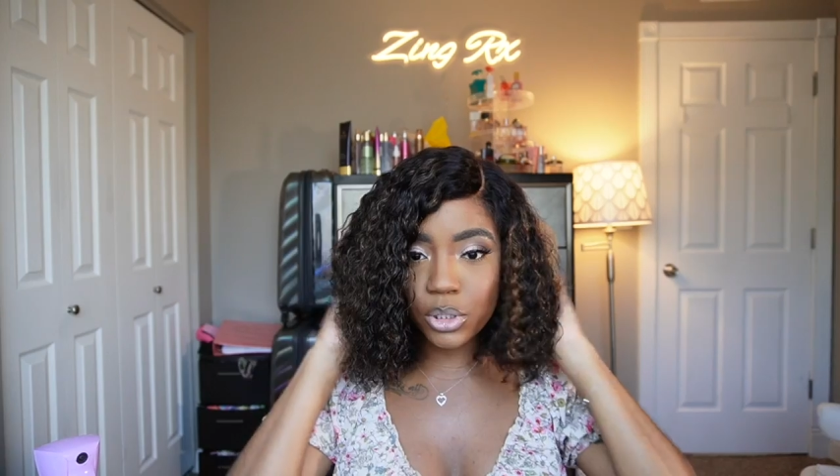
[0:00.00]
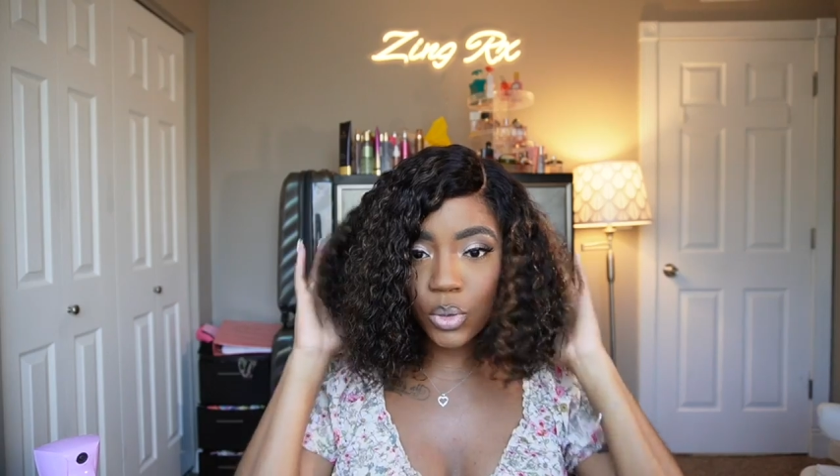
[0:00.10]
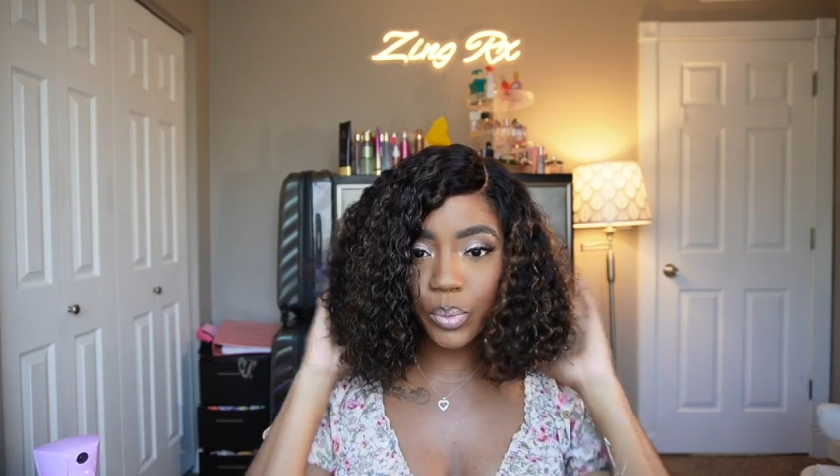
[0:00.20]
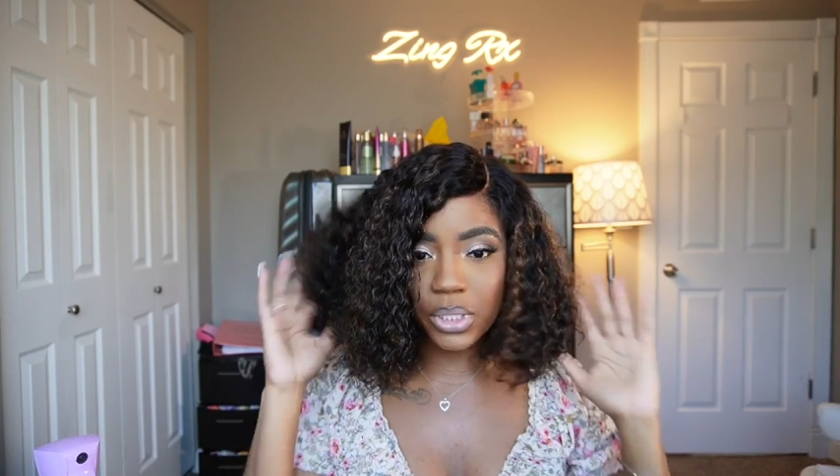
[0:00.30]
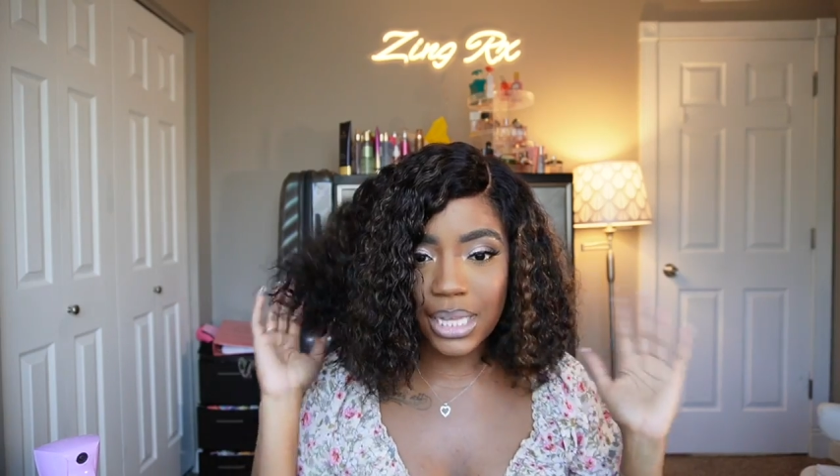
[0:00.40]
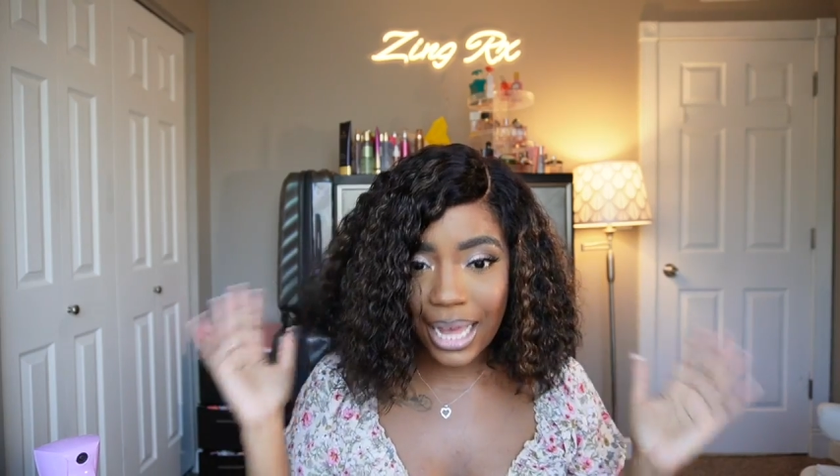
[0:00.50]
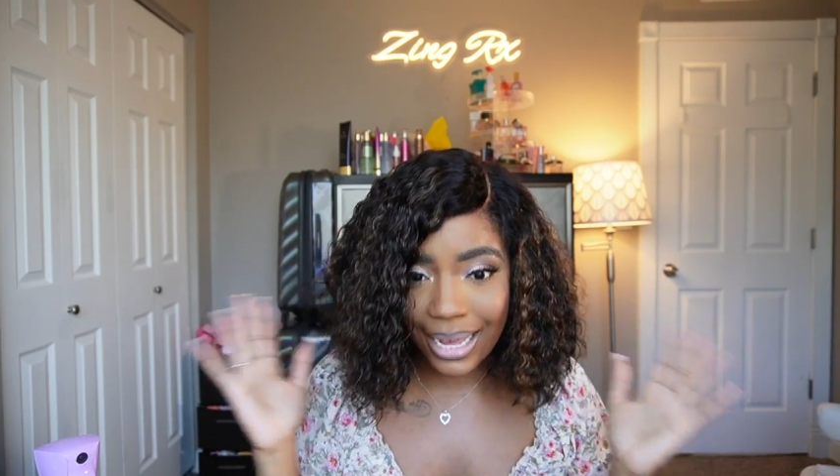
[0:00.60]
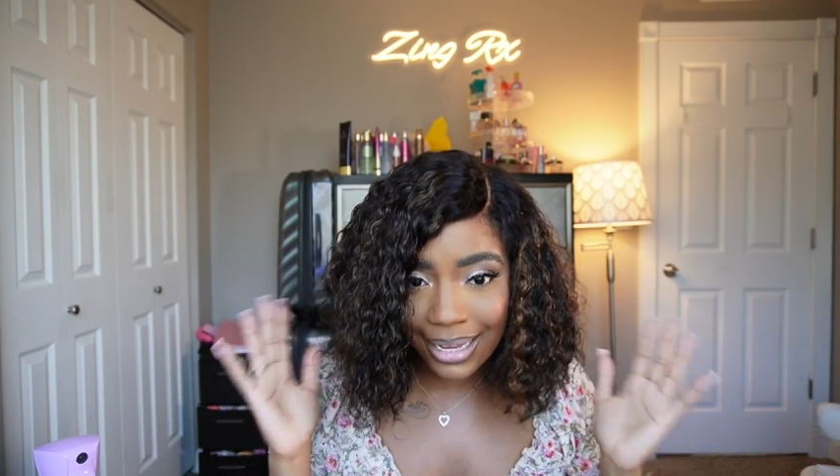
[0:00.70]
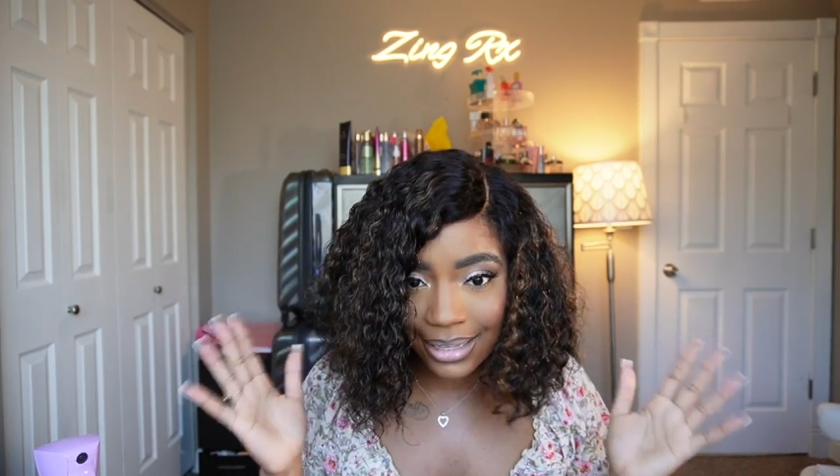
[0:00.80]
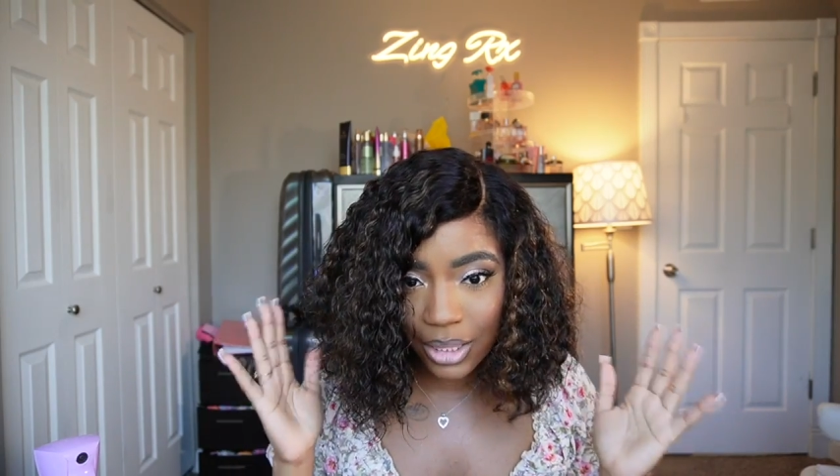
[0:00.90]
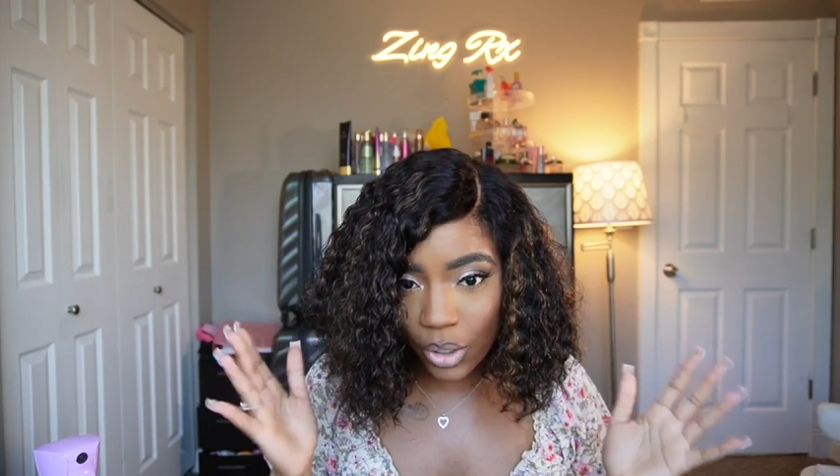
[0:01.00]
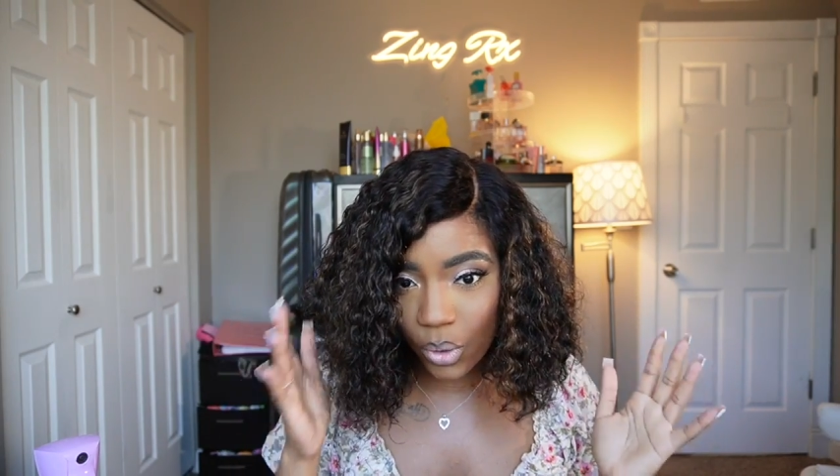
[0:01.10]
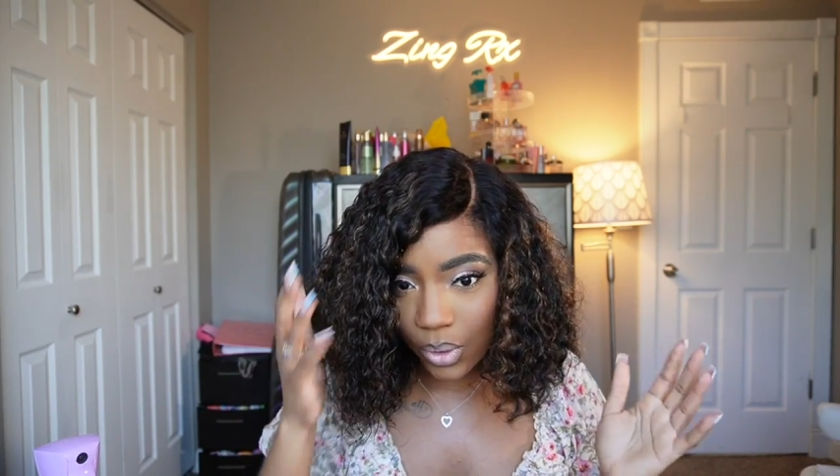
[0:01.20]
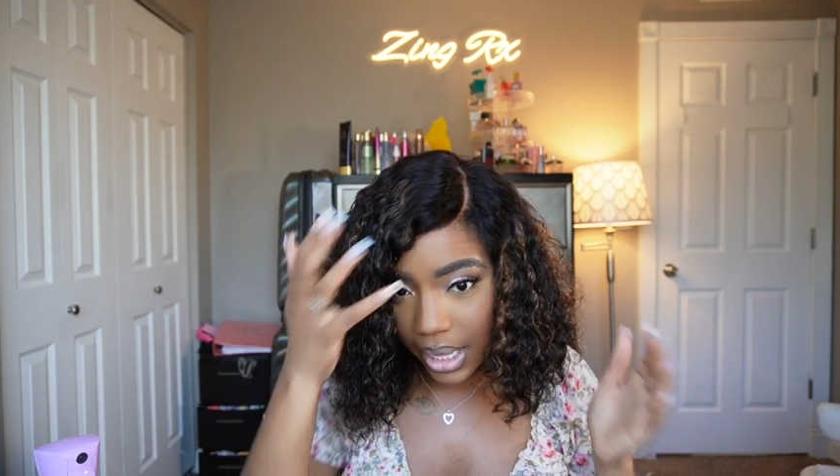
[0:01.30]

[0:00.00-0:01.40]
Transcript: super light though.